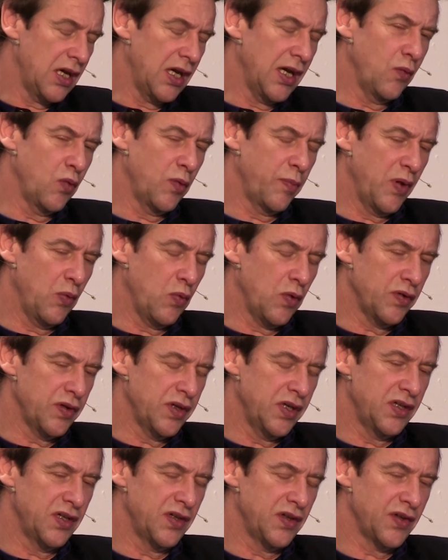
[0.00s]
I would be
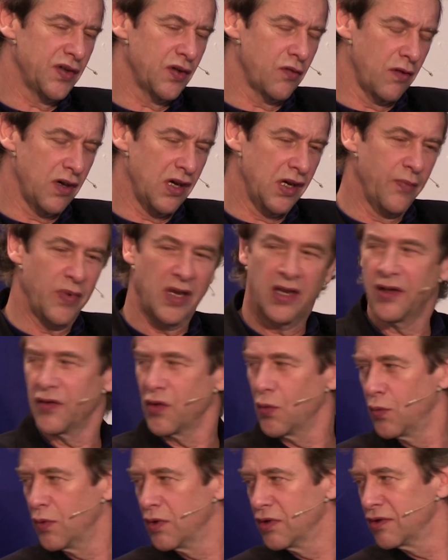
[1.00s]
wanting to describe how
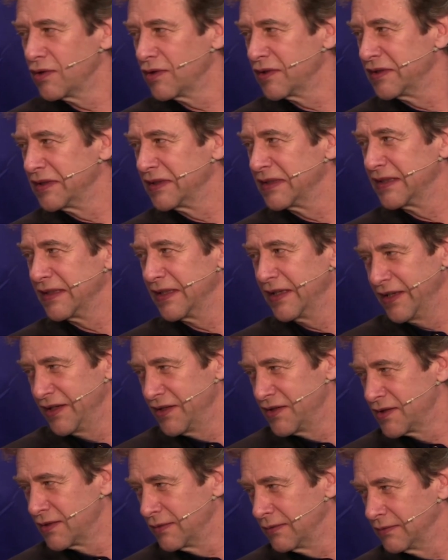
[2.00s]
the world
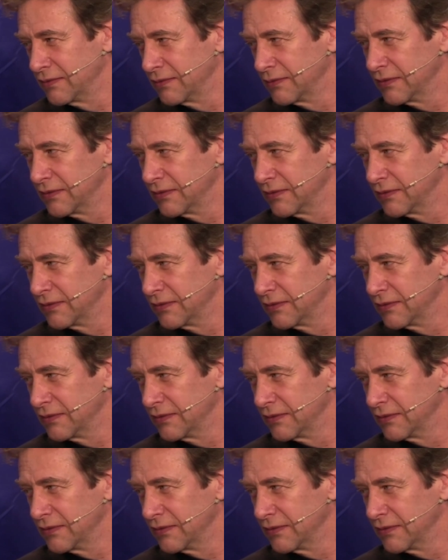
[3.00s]
is